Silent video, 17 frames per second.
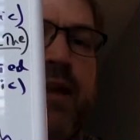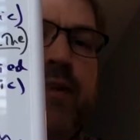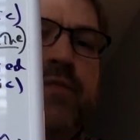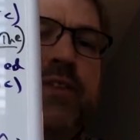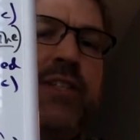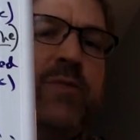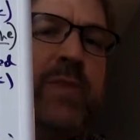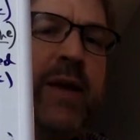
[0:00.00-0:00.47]

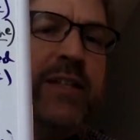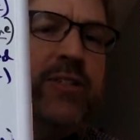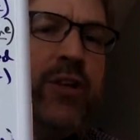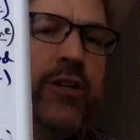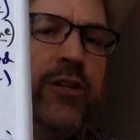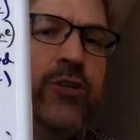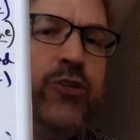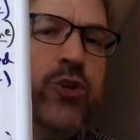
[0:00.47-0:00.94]
This is based
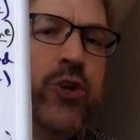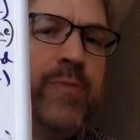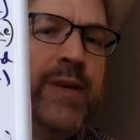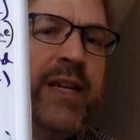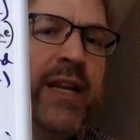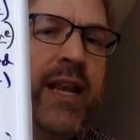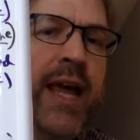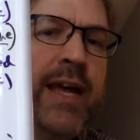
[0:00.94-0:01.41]
on a
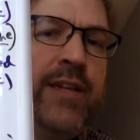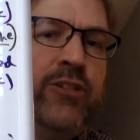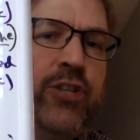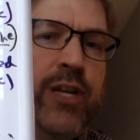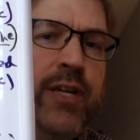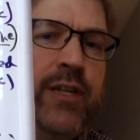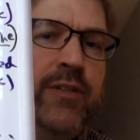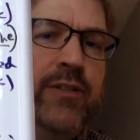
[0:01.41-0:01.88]
German
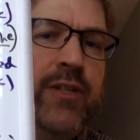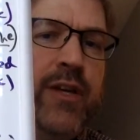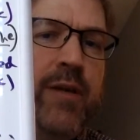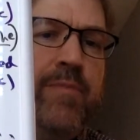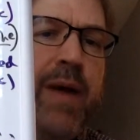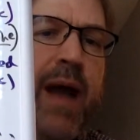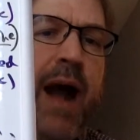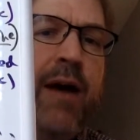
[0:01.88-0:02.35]
legend
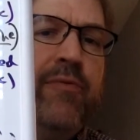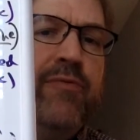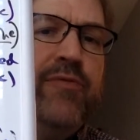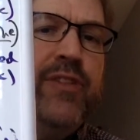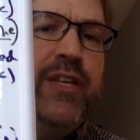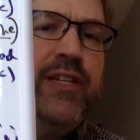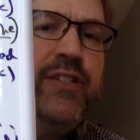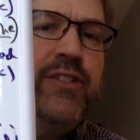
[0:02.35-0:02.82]
about
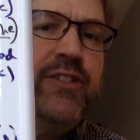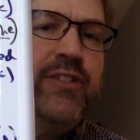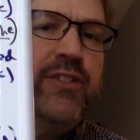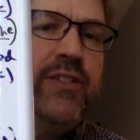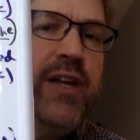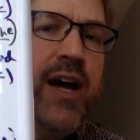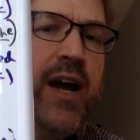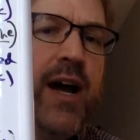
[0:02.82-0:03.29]
this
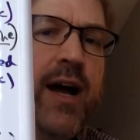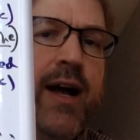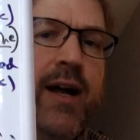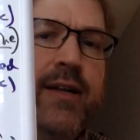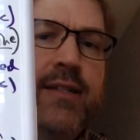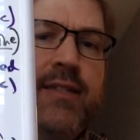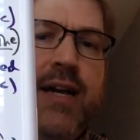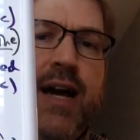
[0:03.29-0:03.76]

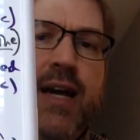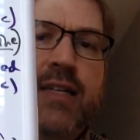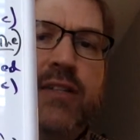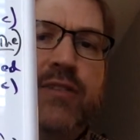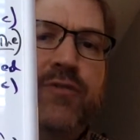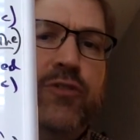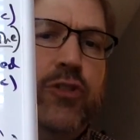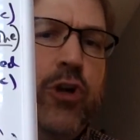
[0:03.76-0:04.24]
kind
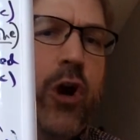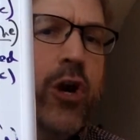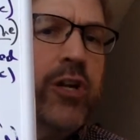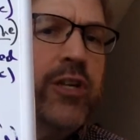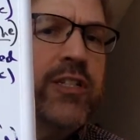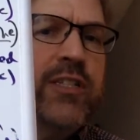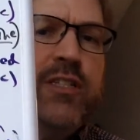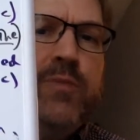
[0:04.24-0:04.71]
of
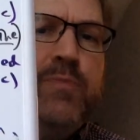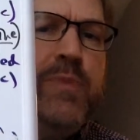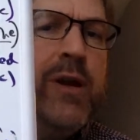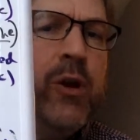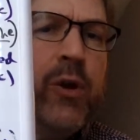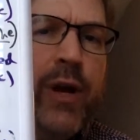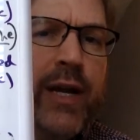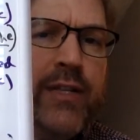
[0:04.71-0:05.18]
dark
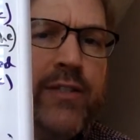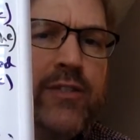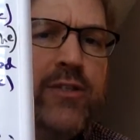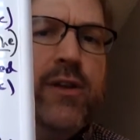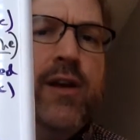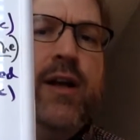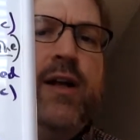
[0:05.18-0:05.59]
spirit